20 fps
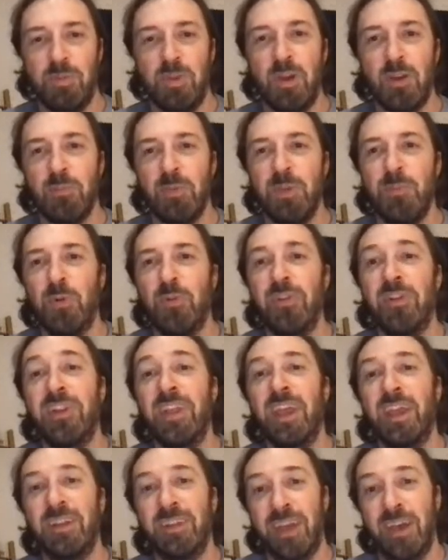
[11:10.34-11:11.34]
young people
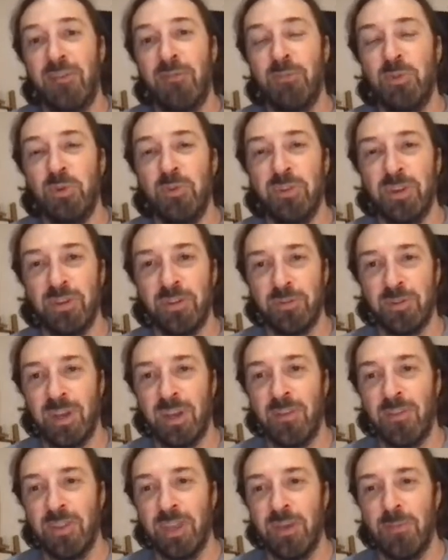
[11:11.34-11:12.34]
today to have music
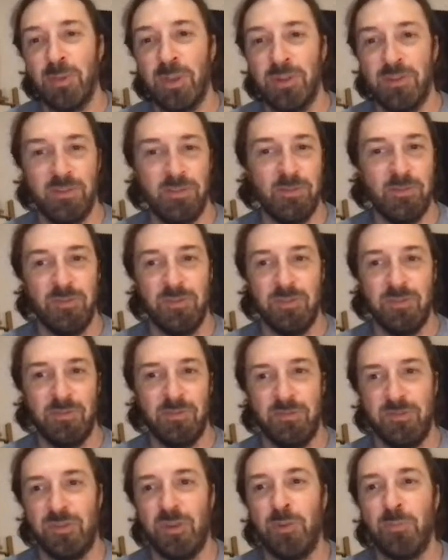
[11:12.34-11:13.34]
around them and to
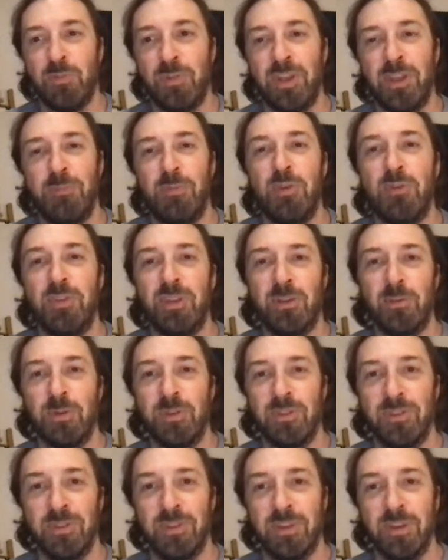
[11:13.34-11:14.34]
start playing music
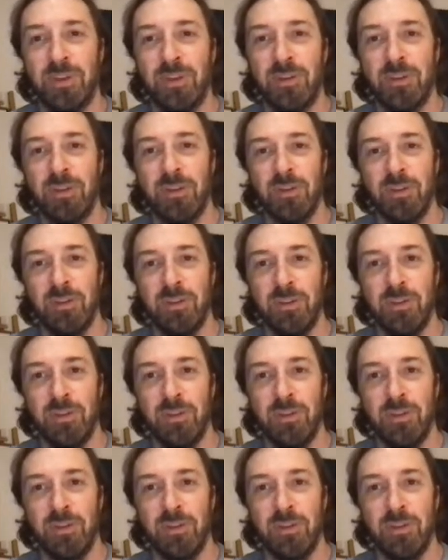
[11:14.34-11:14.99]
when they're young?